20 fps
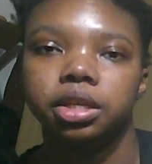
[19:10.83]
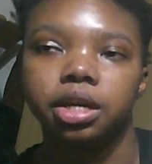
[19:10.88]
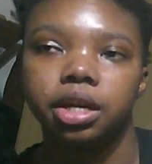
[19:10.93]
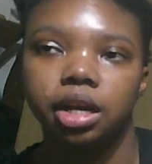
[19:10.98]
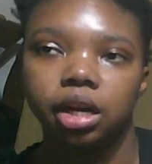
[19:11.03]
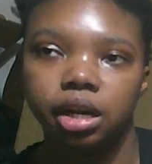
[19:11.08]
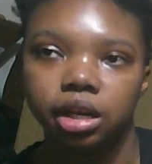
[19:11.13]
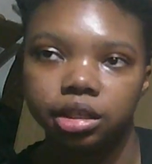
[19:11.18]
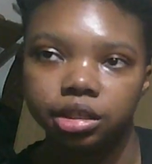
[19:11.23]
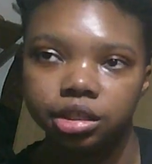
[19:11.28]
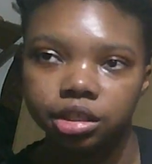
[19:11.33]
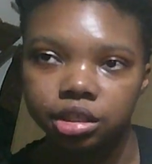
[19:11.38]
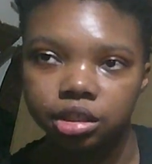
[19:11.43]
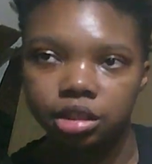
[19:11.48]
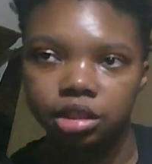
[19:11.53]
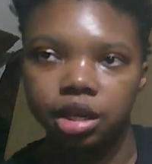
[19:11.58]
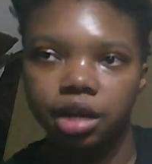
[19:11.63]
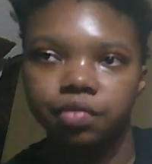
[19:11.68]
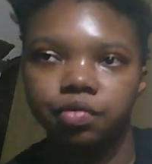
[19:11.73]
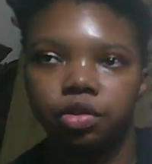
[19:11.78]
And I
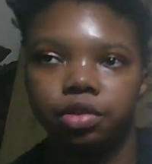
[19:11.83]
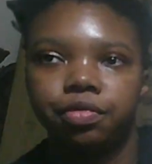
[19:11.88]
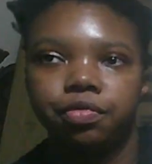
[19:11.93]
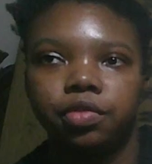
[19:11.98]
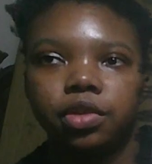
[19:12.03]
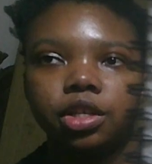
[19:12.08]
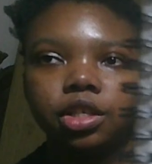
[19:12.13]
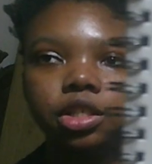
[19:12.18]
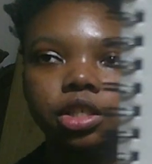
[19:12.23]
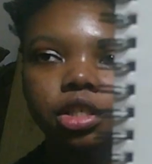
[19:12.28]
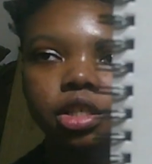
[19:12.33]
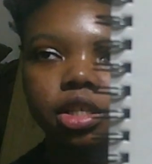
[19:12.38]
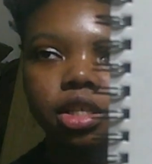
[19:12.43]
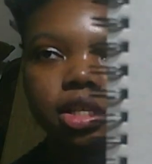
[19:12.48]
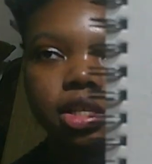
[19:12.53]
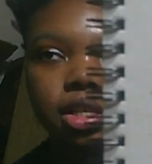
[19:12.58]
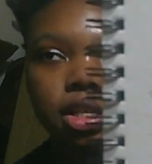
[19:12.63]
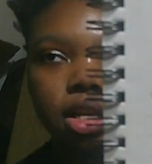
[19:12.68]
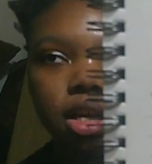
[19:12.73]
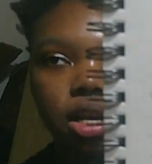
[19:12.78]
just never finished
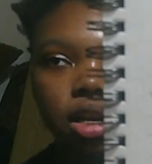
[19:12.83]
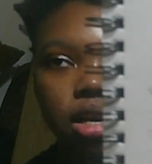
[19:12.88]
it.